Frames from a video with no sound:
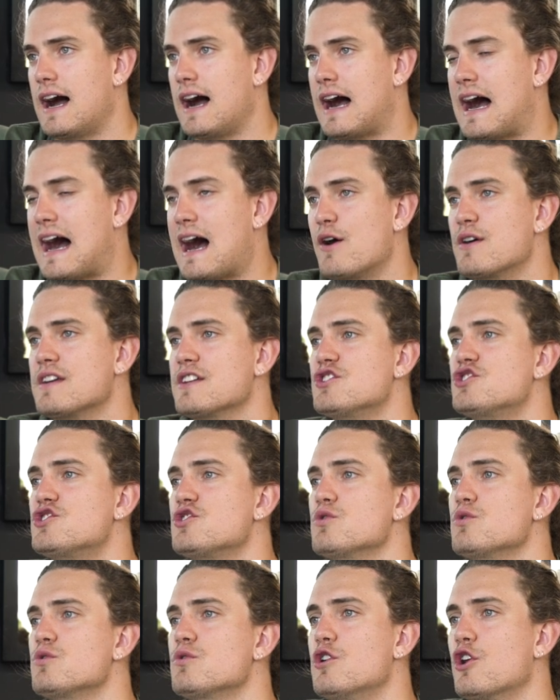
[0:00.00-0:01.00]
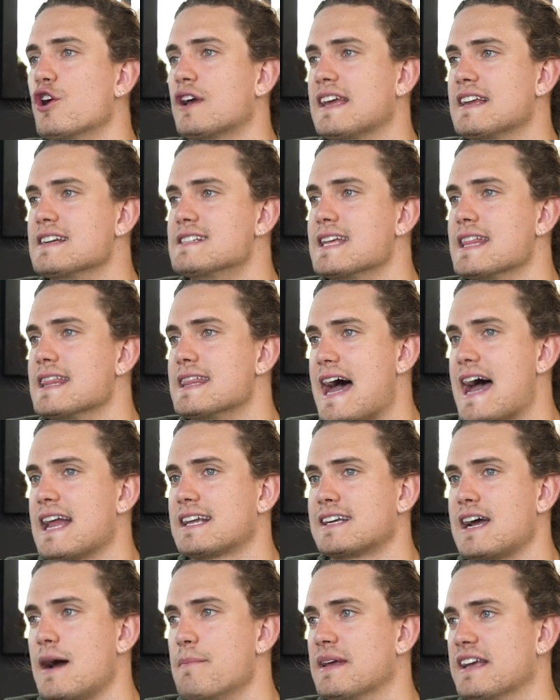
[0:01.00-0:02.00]
How did you look into
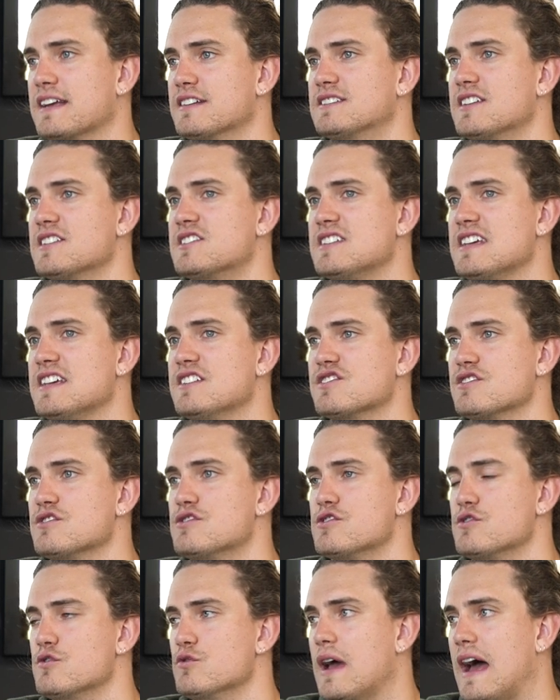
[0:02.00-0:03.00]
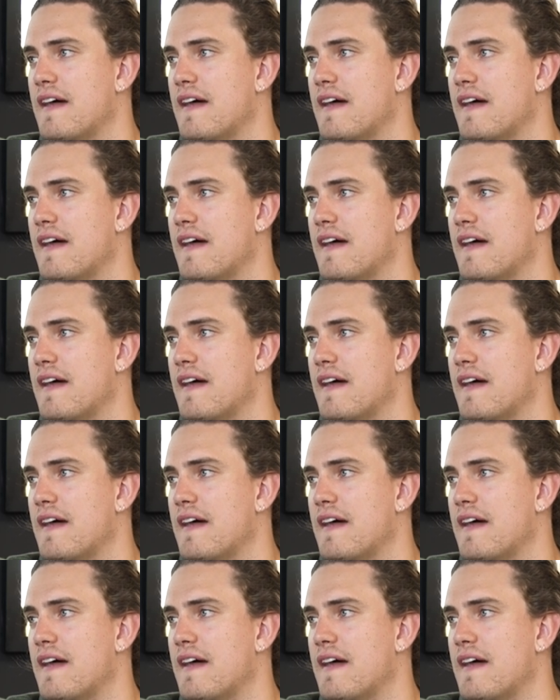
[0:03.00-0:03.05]
that coming into season two